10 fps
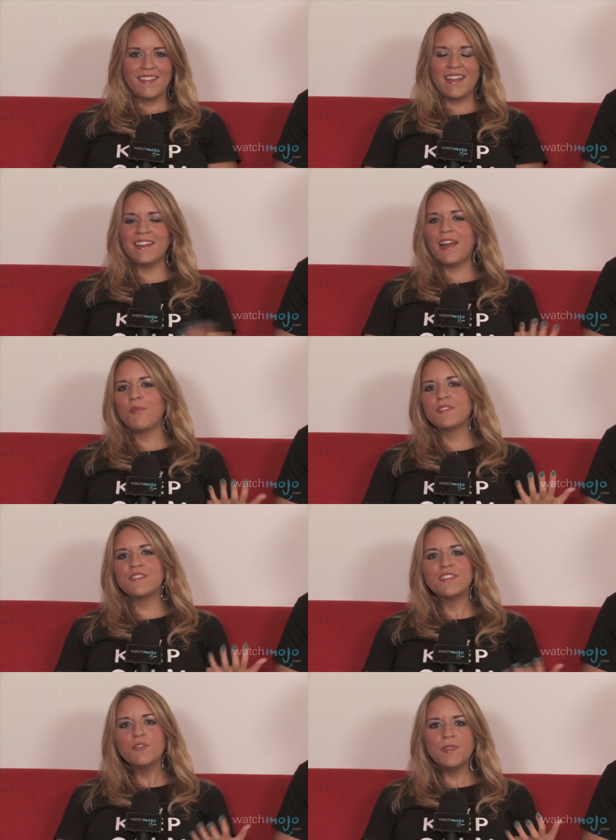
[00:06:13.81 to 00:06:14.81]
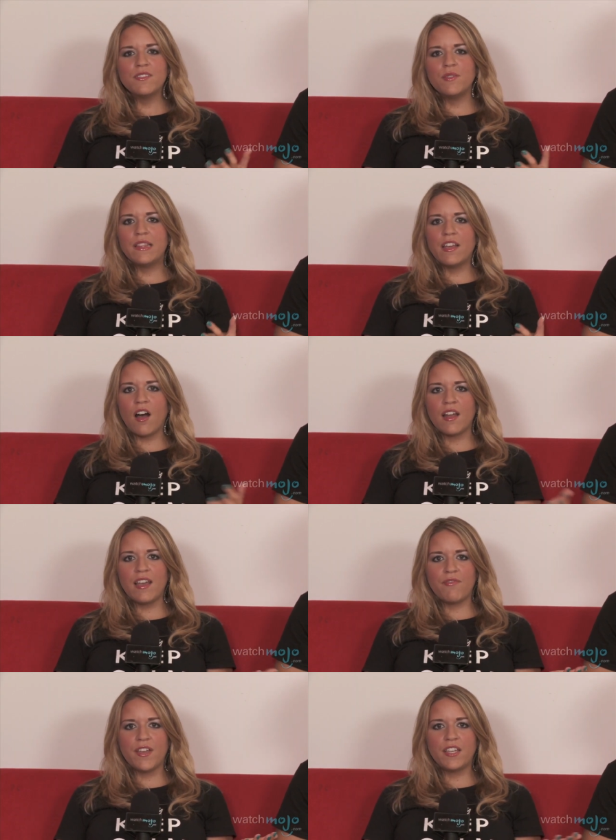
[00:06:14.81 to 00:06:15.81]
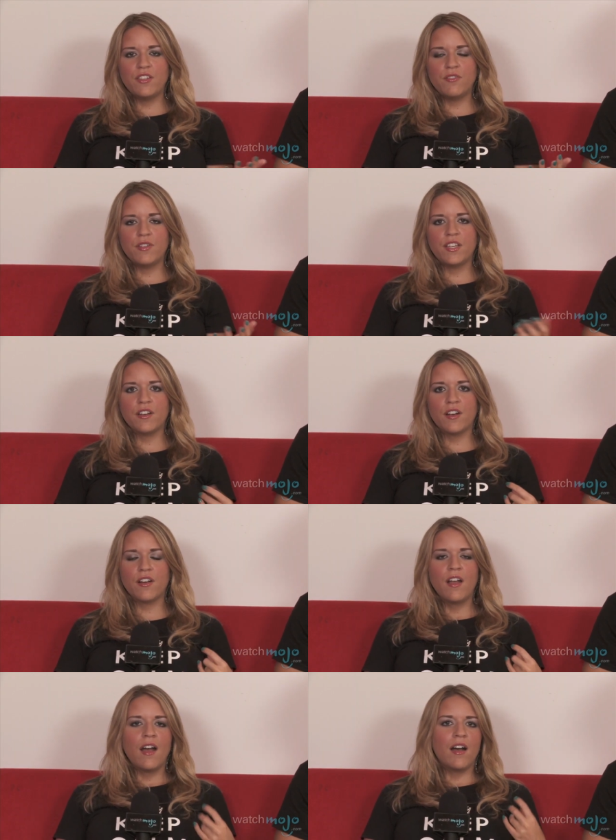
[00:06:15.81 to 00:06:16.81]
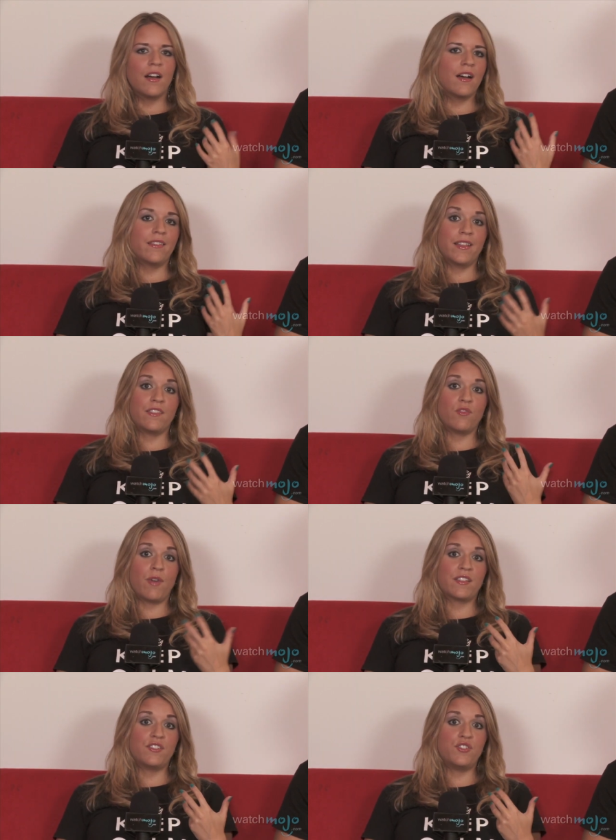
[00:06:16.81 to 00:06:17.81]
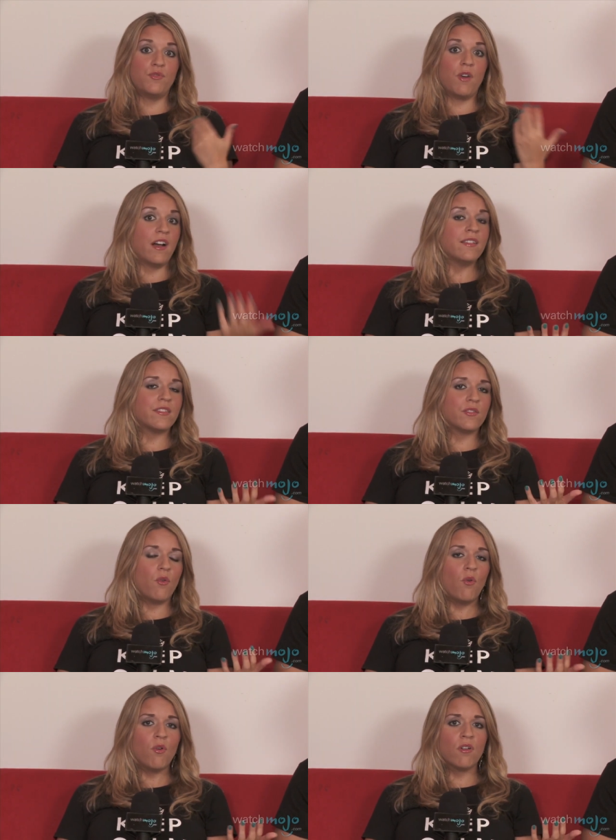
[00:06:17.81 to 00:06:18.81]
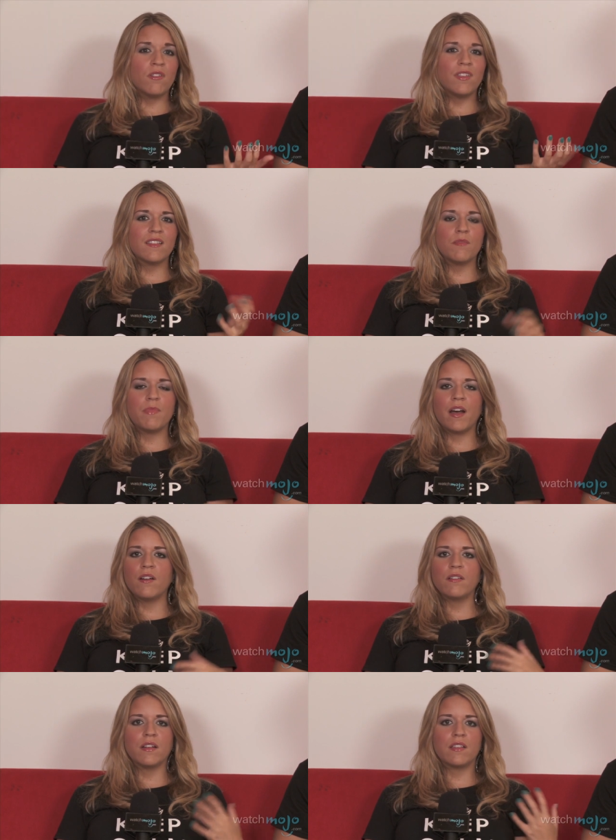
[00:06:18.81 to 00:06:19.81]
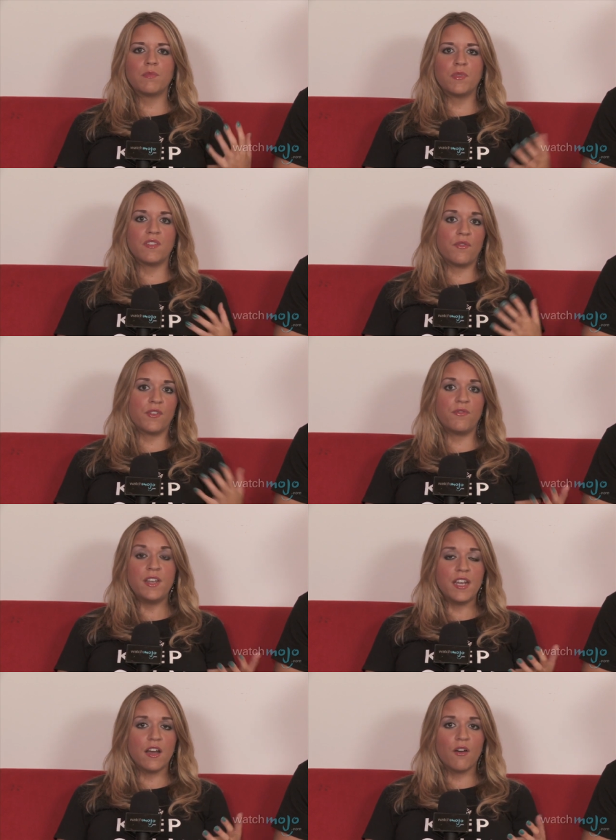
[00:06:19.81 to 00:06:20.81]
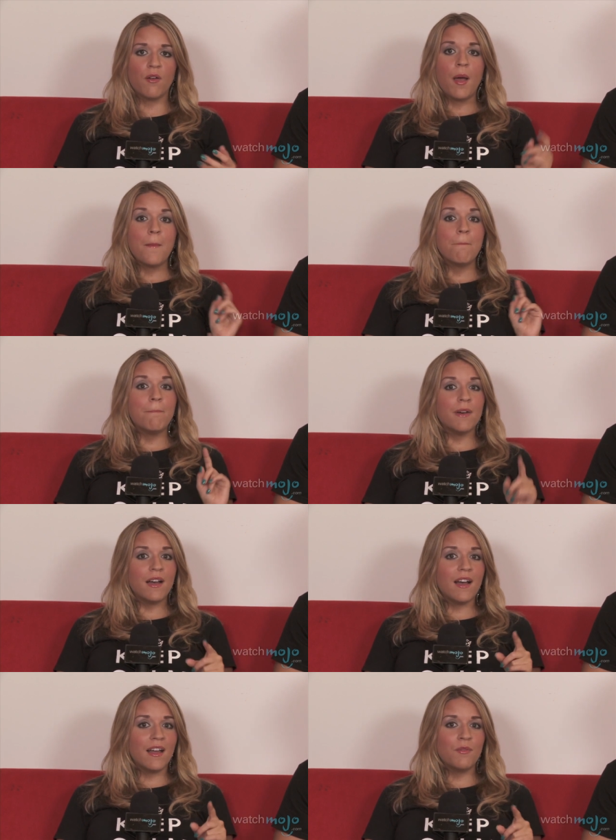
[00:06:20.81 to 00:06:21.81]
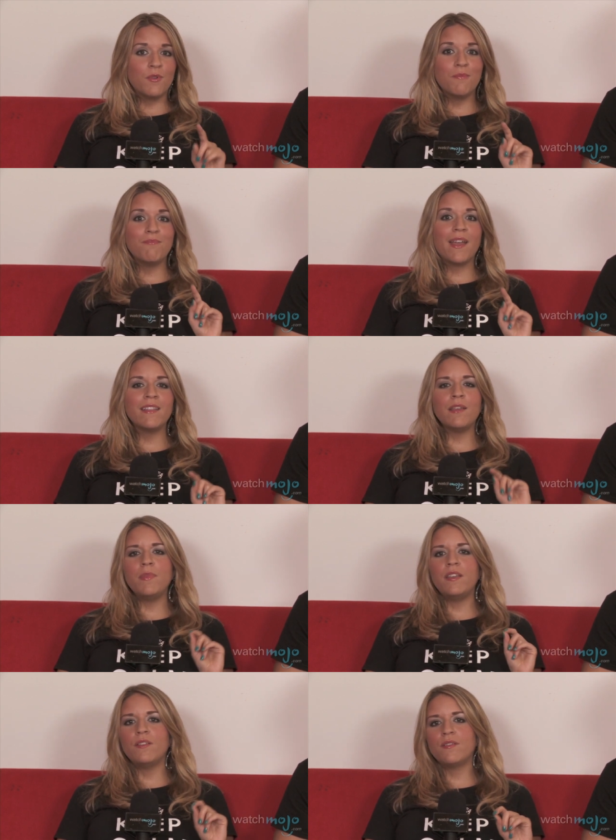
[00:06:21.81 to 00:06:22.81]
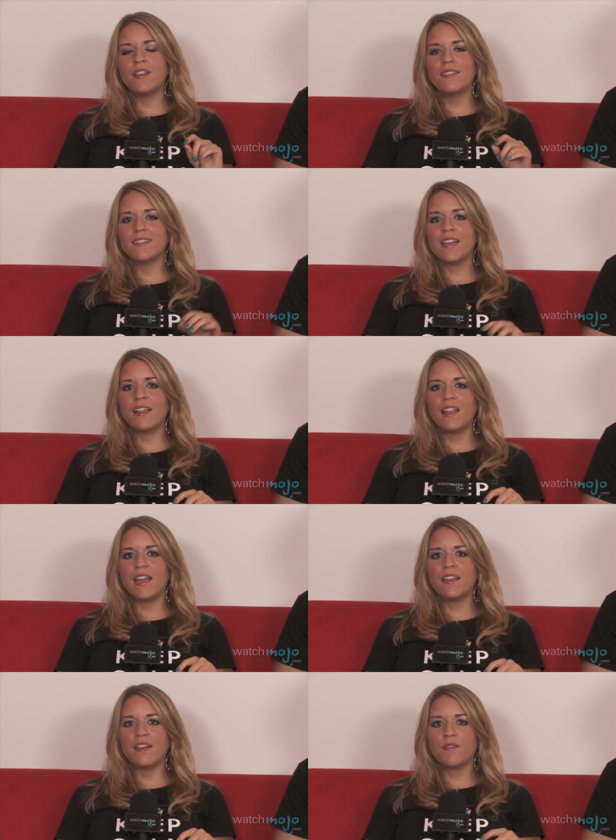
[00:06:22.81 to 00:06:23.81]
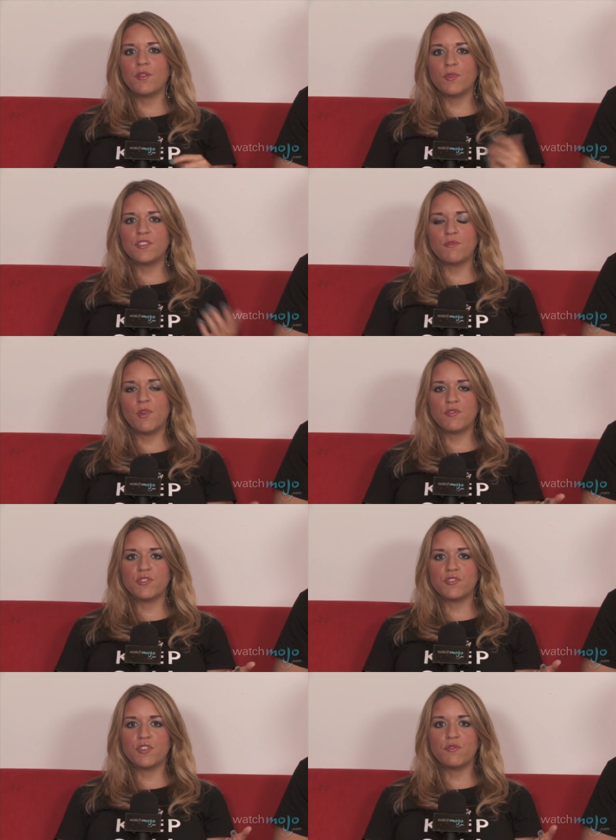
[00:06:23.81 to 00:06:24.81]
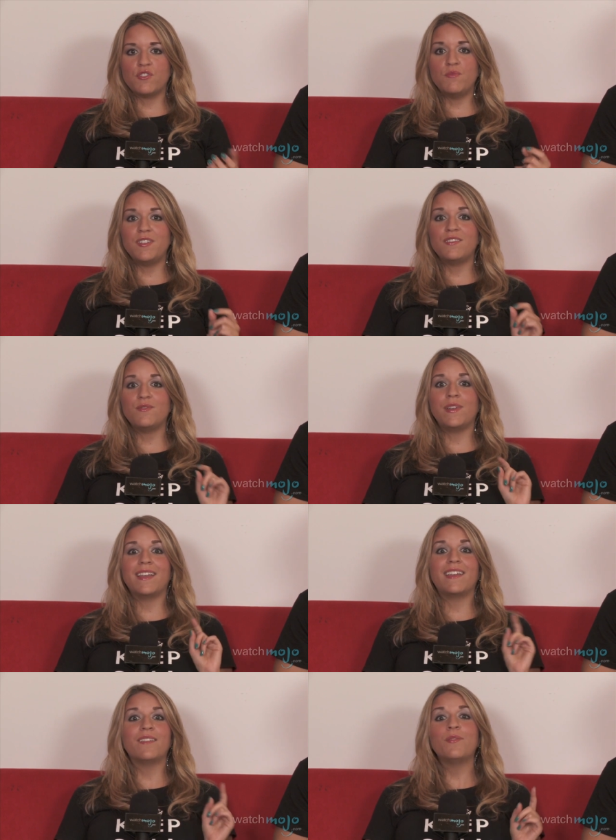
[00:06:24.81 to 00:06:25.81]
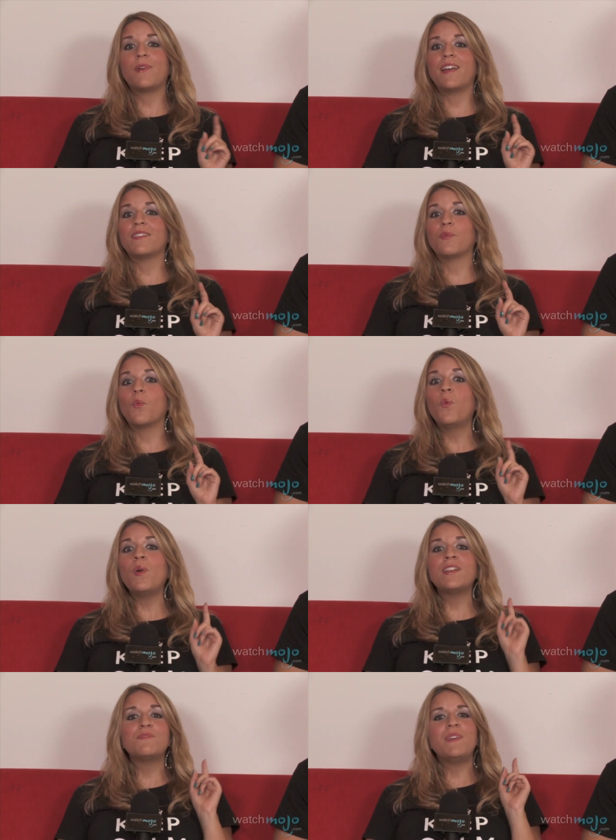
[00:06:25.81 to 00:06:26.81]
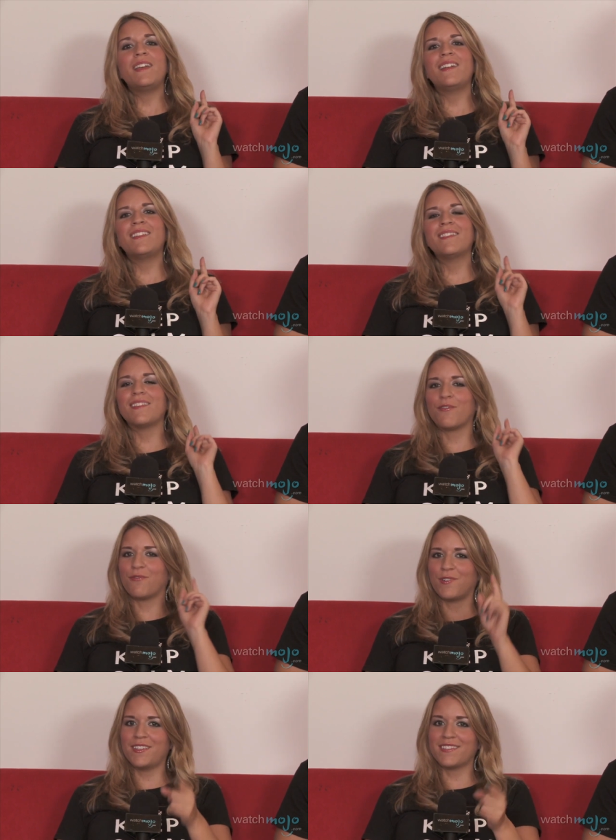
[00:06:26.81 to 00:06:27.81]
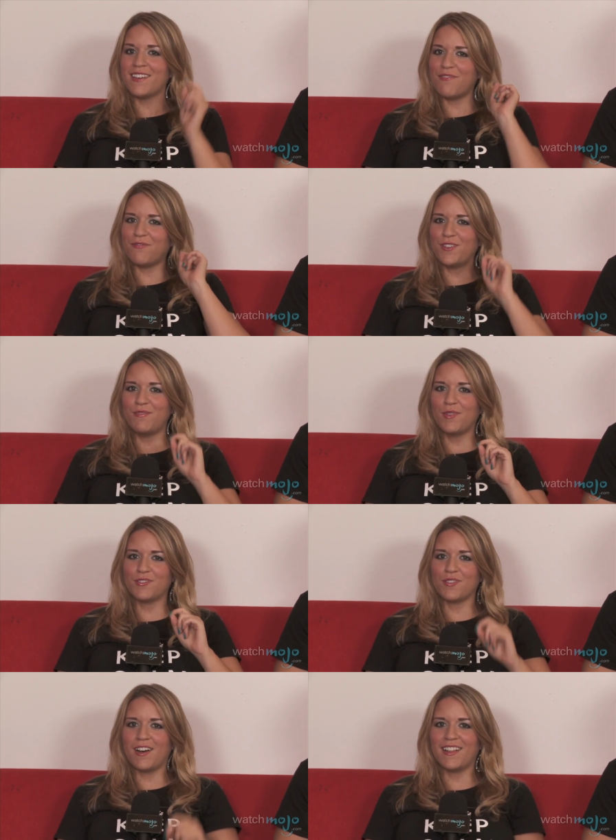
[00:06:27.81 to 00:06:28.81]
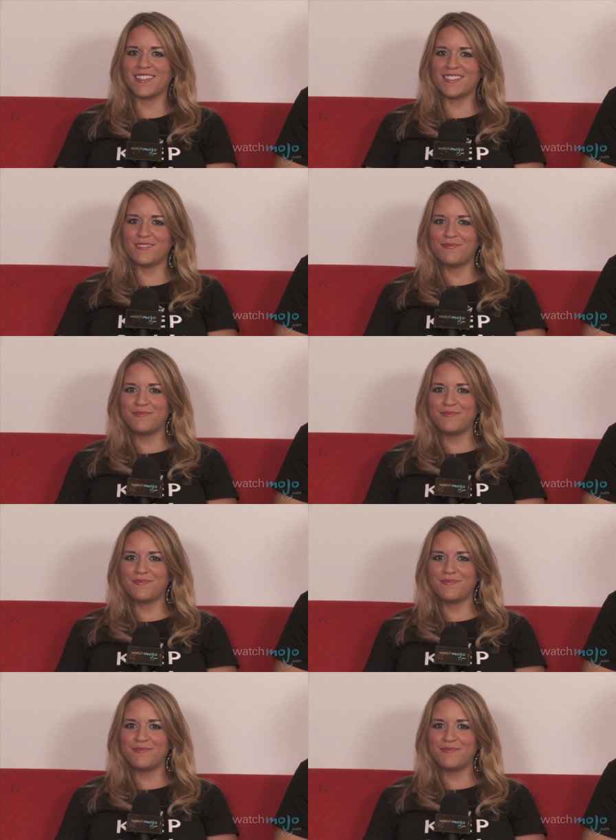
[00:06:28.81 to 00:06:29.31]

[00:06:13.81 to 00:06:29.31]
Dan and I will still be doing the odd F A Q here uh, that's directed to us, or that's about a specific video, but we'll mainly be using the tail end of the What's Your Mojo show to be doing giveaways, which means free stuff for you Mojoholics.